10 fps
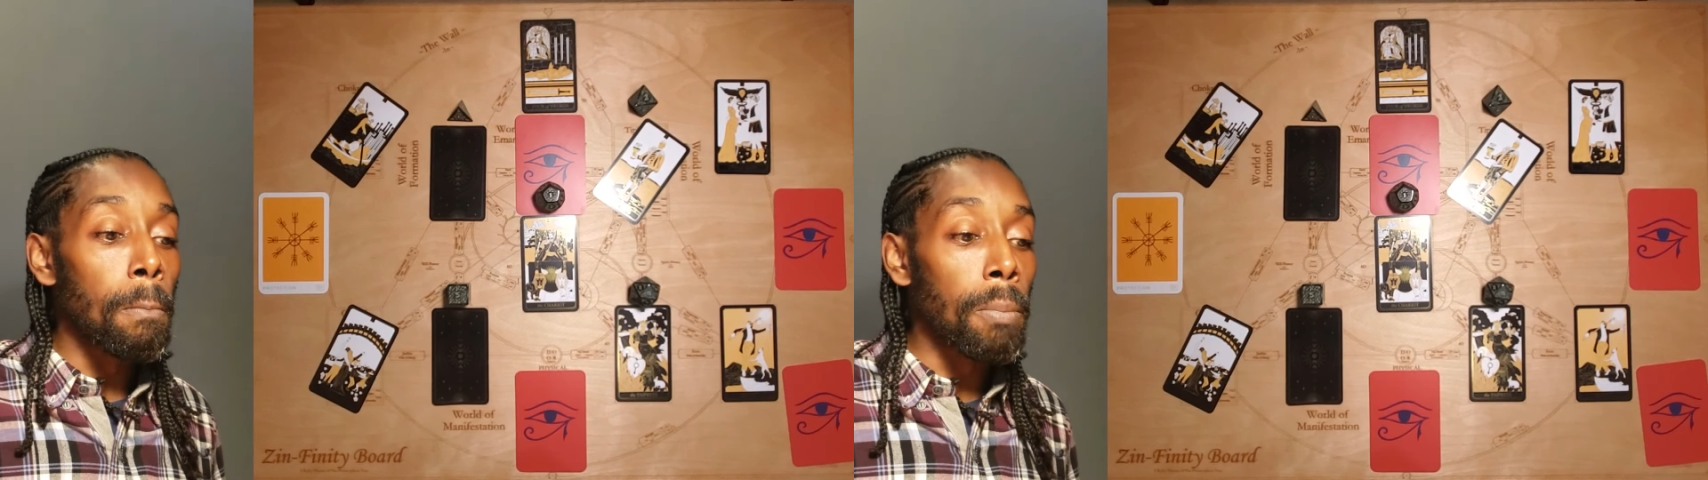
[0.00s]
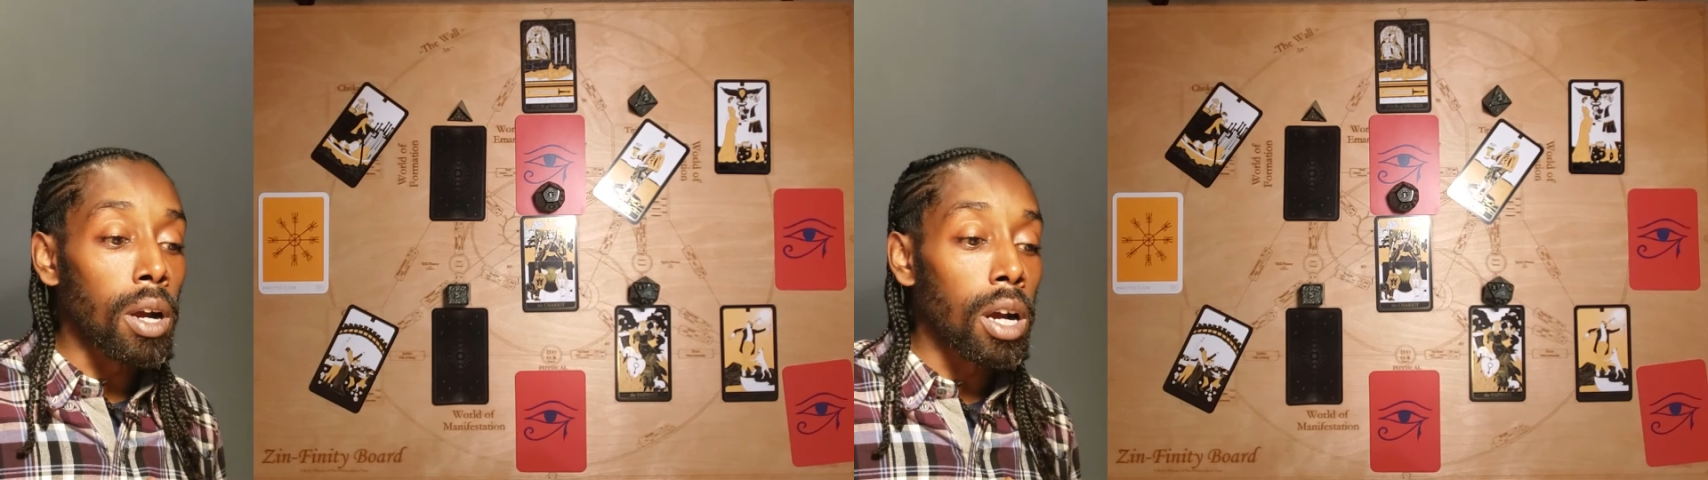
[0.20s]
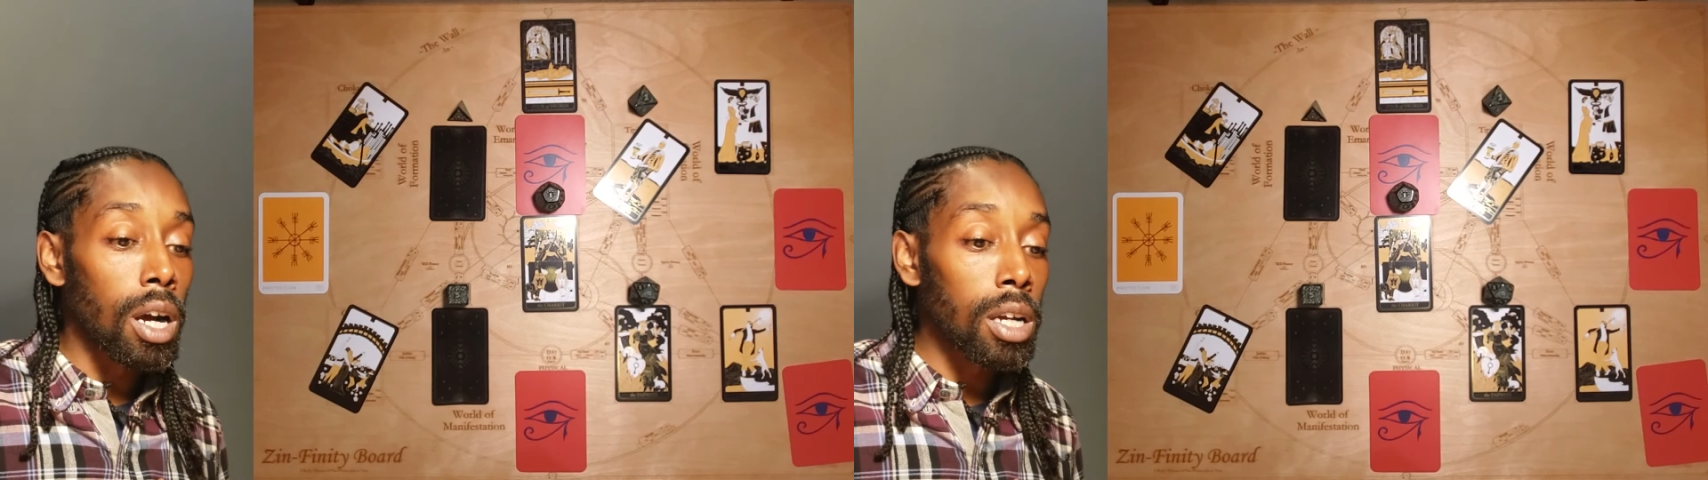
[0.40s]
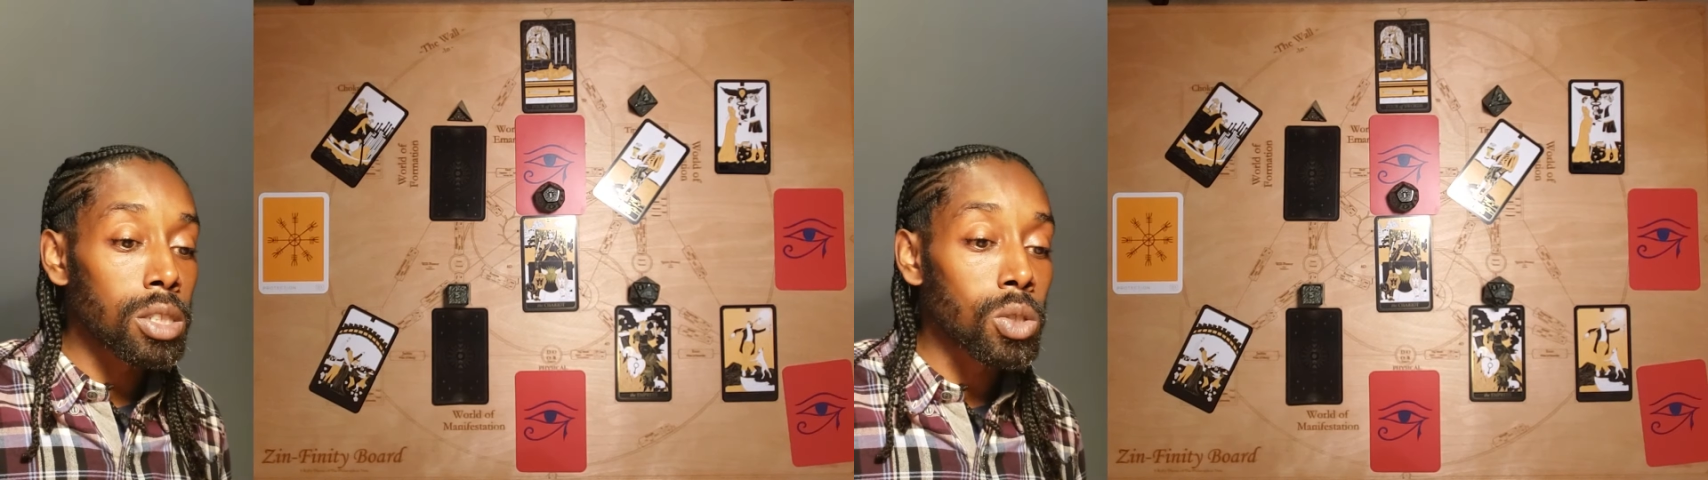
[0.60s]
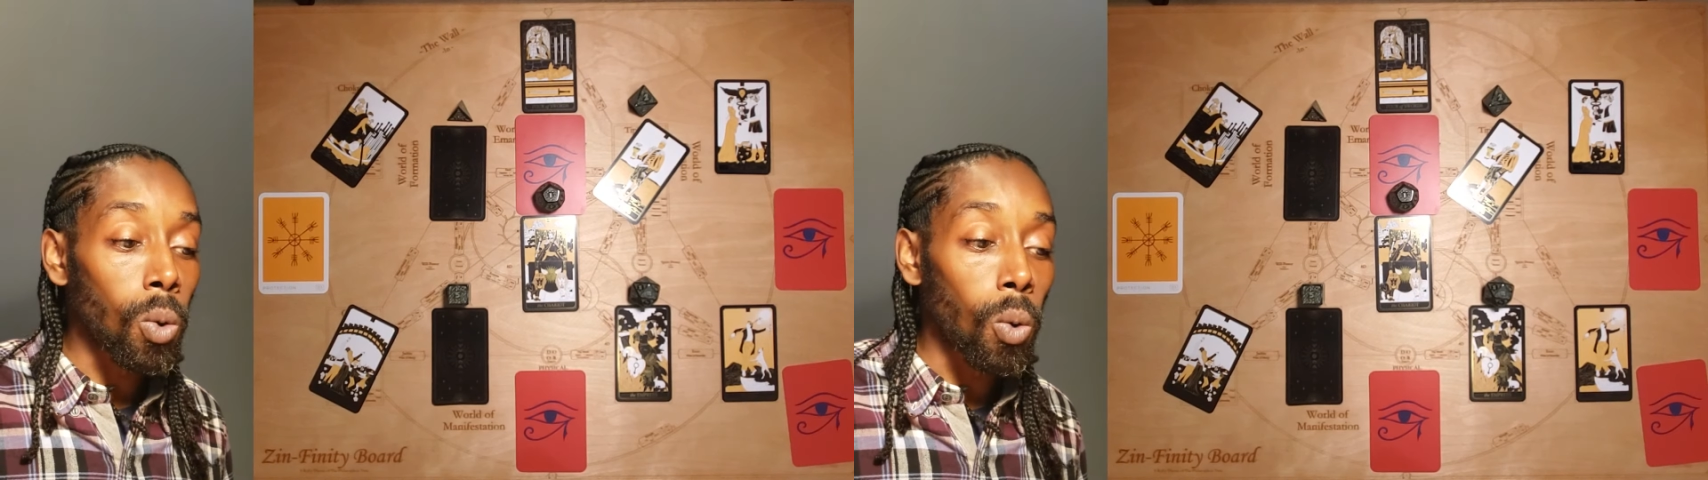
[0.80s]

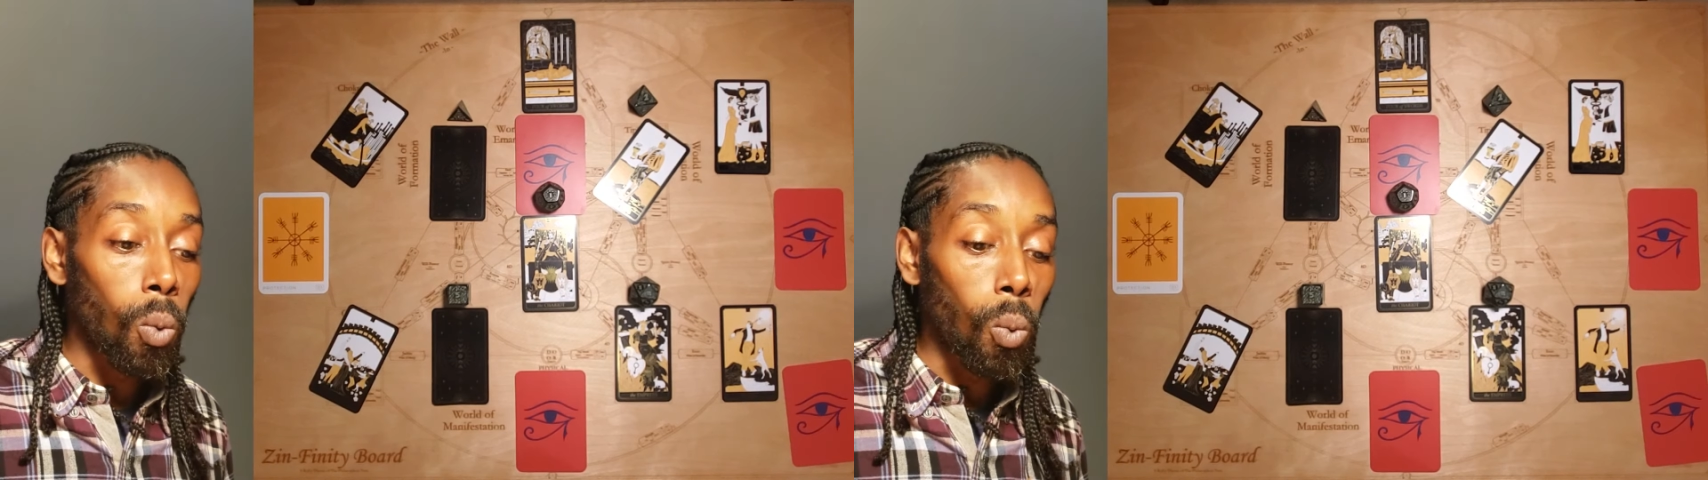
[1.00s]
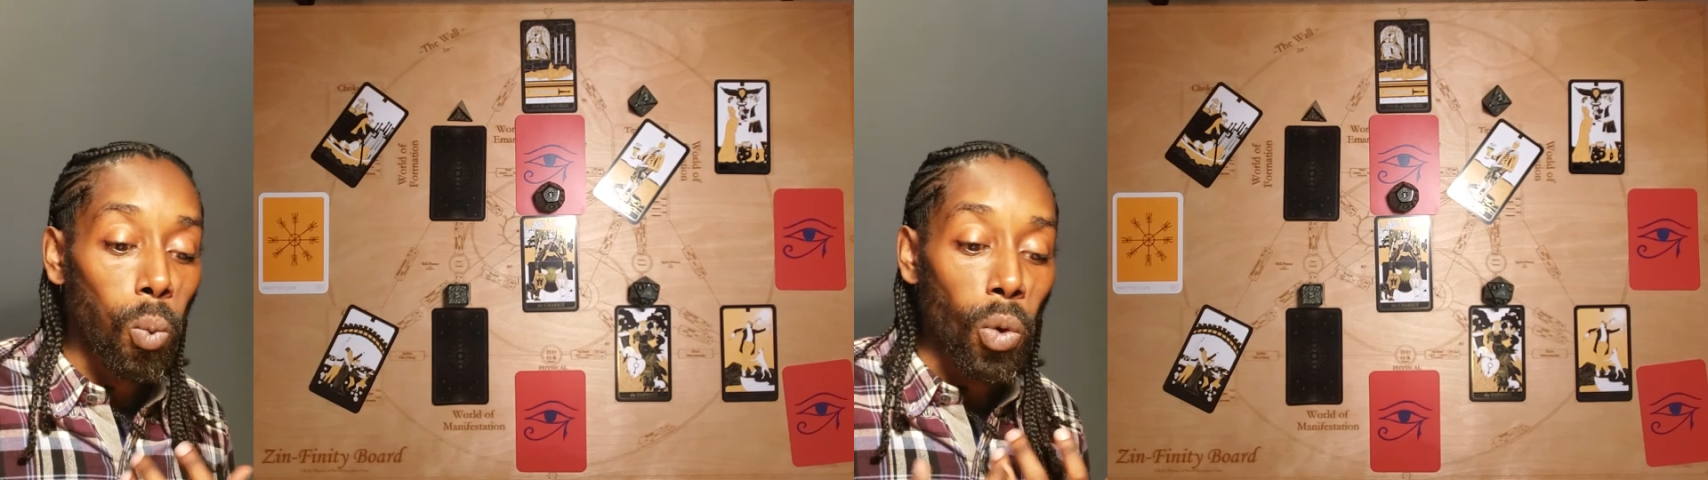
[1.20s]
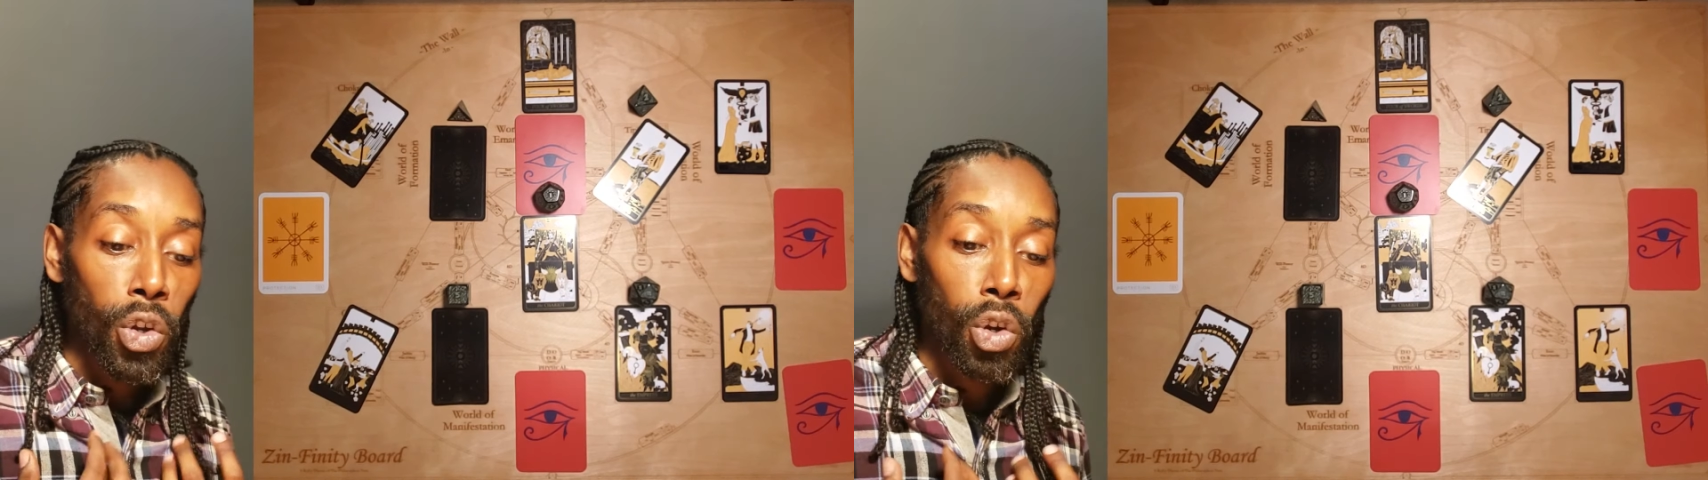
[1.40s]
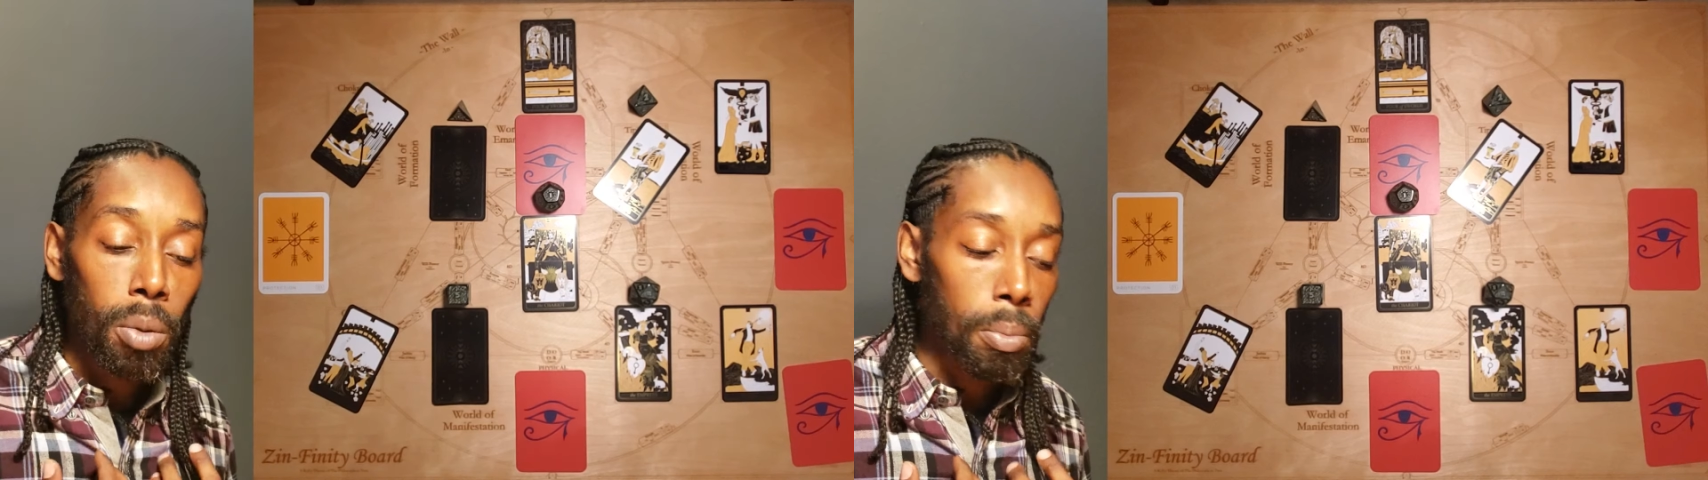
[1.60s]
because your